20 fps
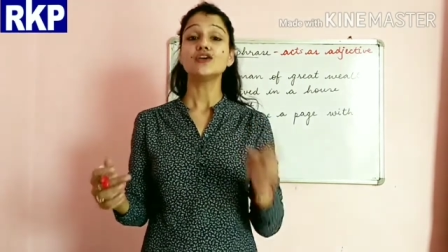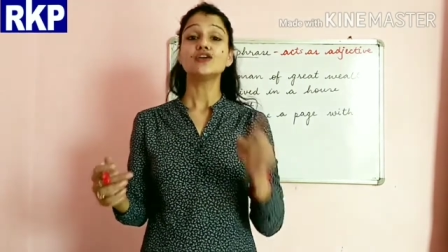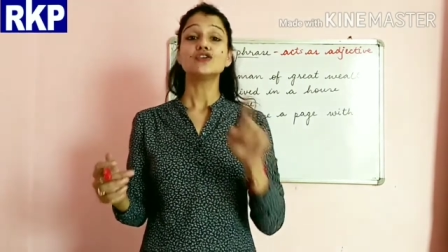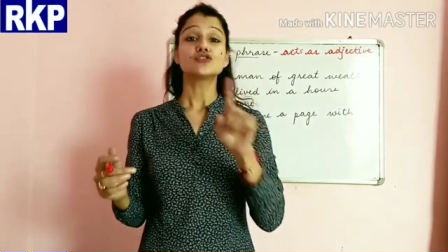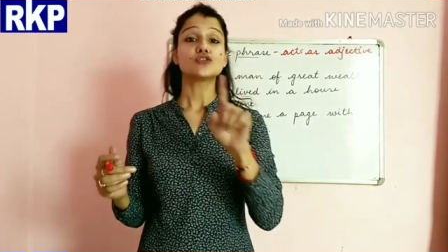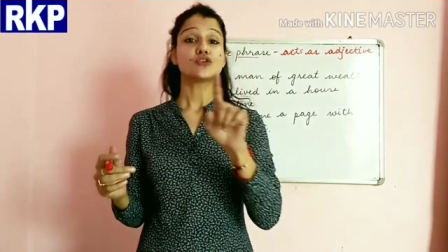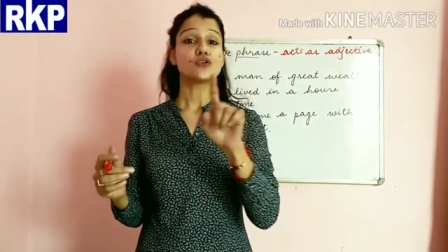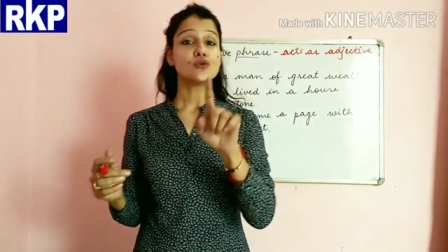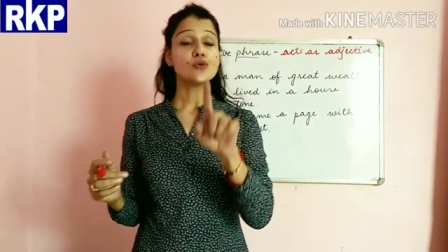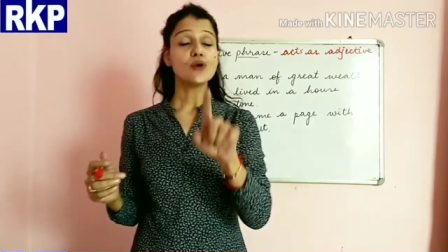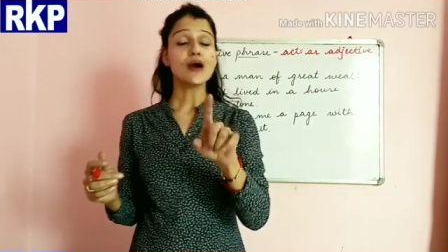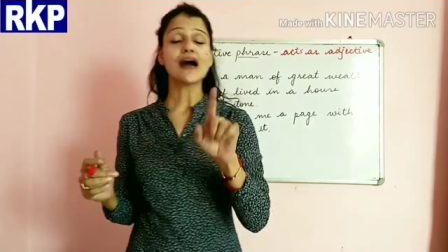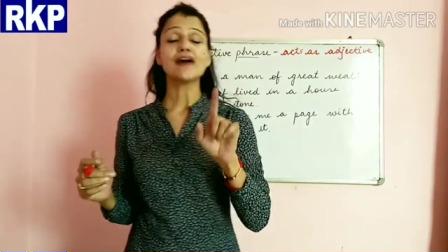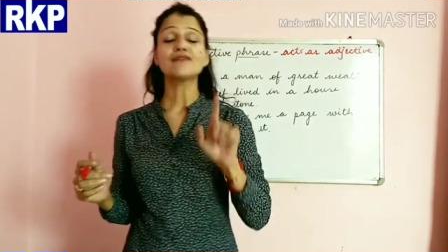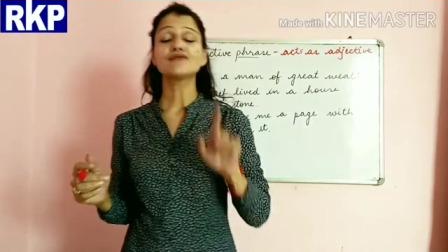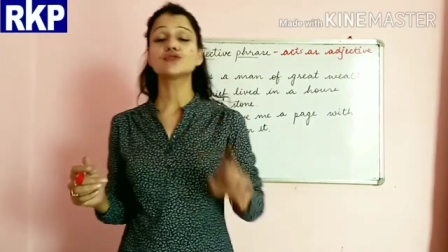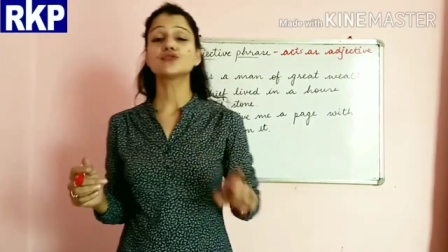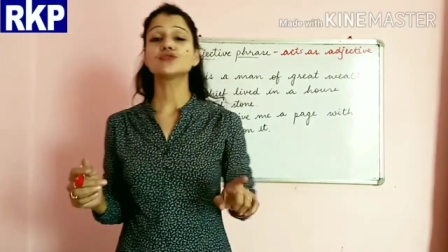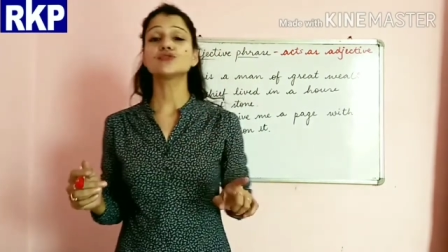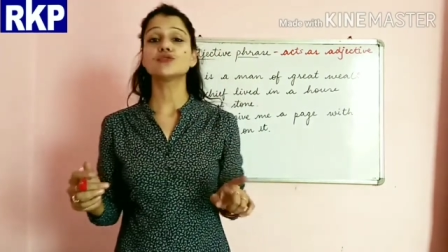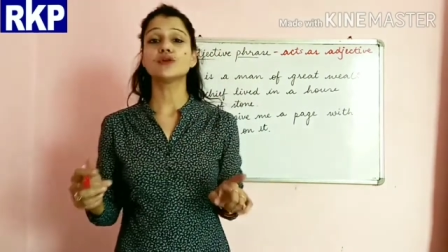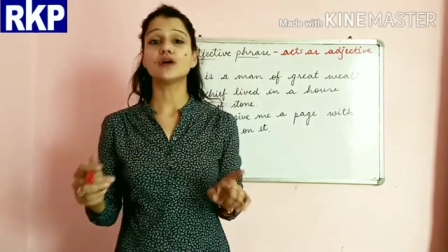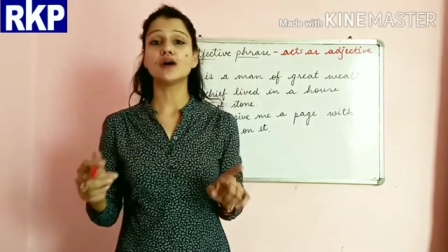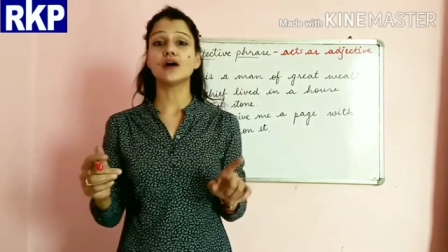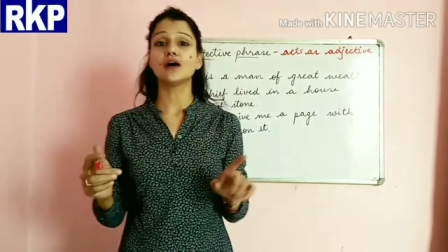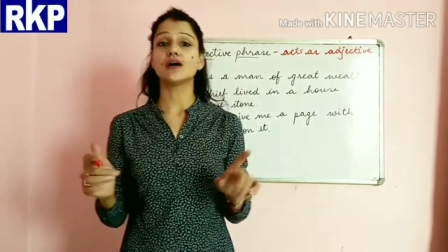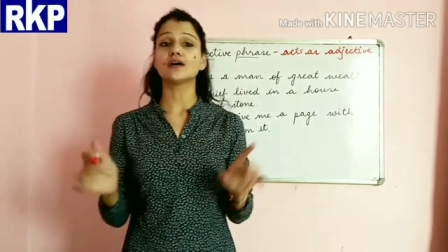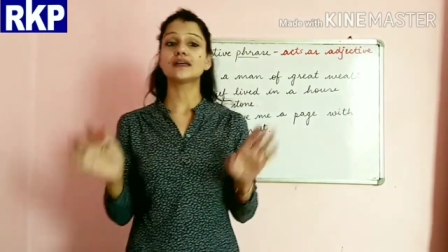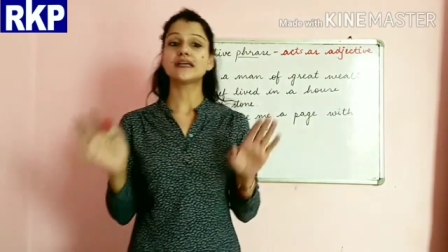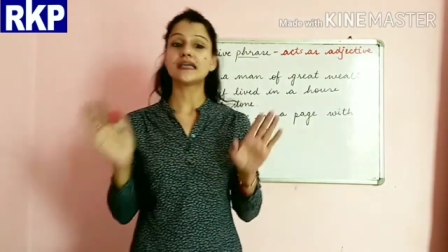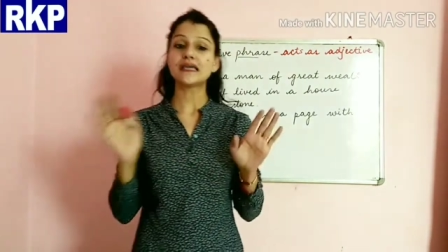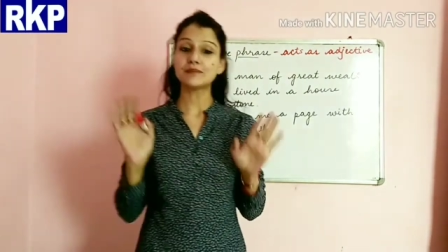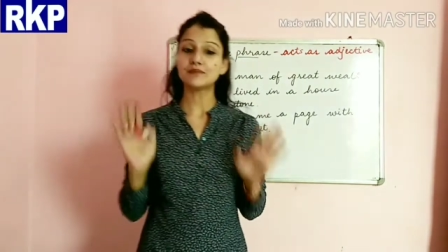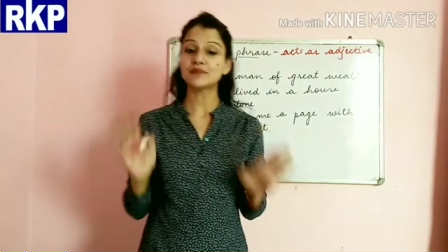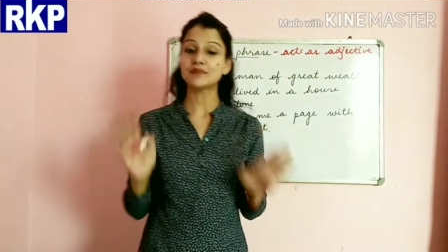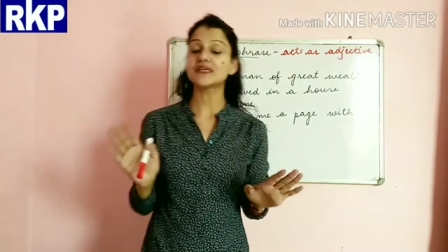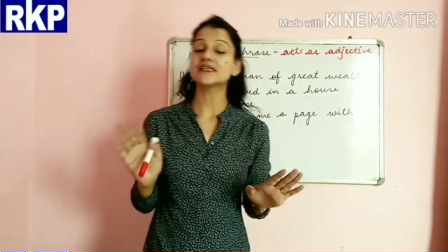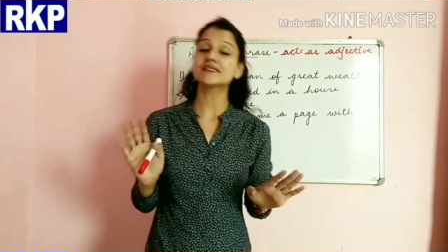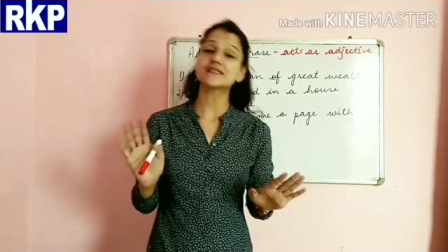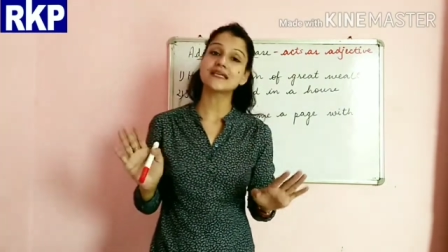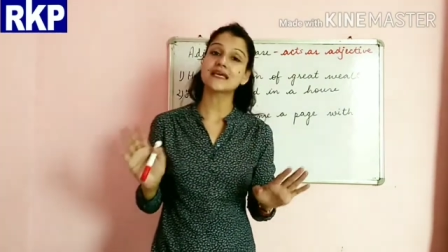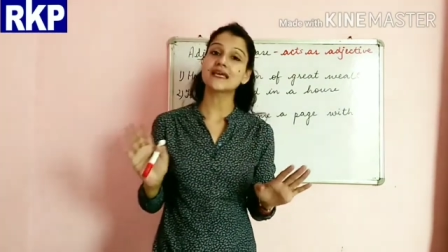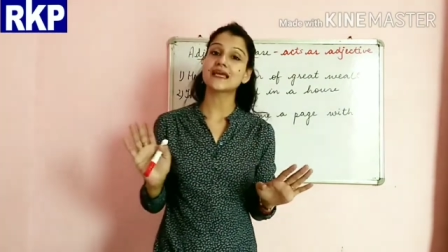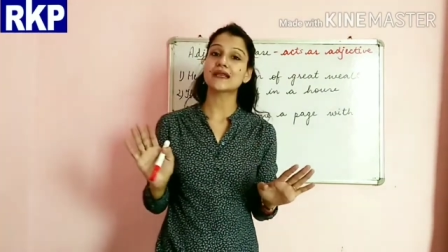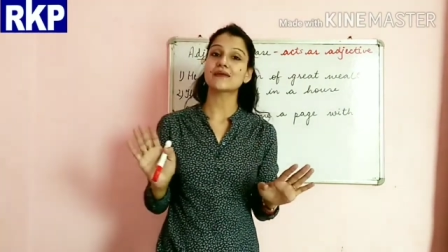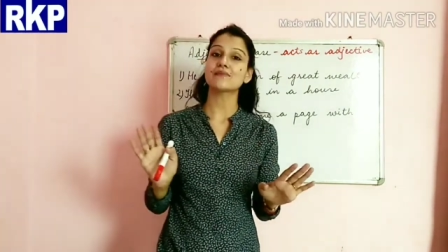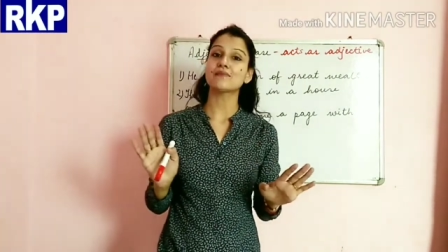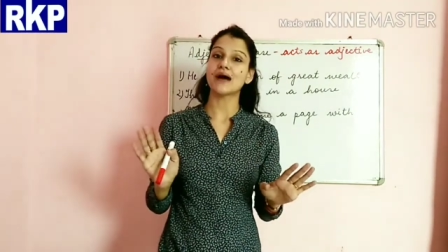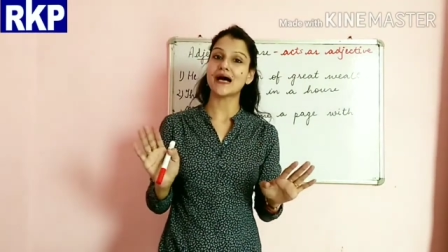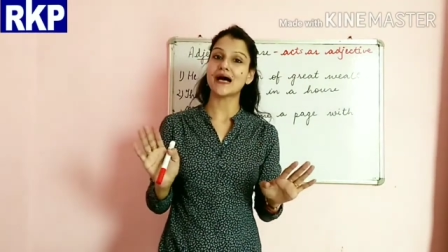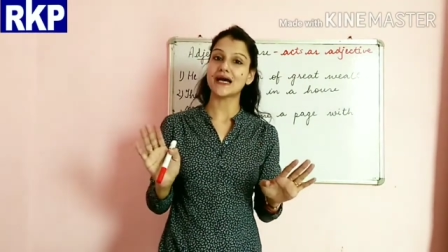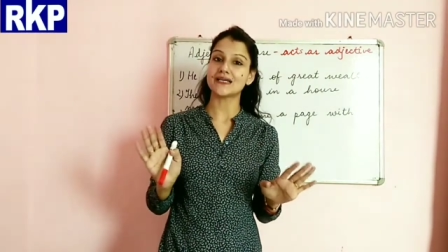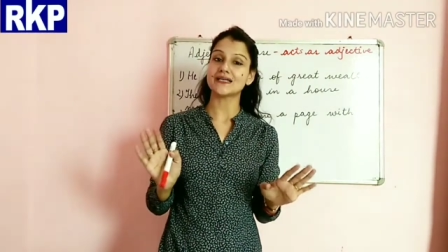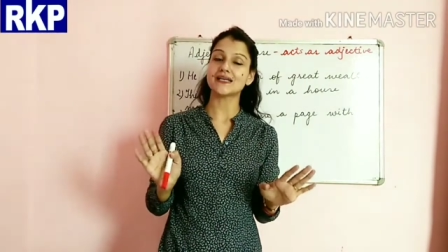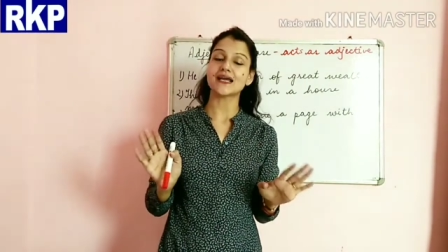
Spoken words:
So you have to keep this thing in mind